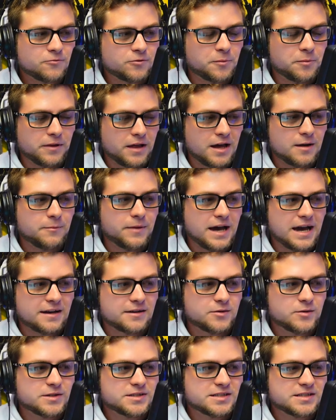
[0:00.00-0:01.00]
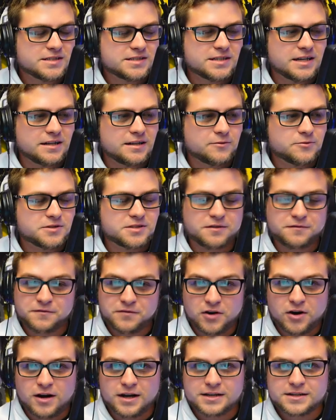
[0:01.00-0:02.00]
replied back to us and said it was a
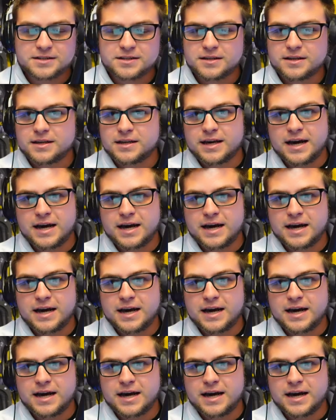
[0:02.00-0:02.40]
font.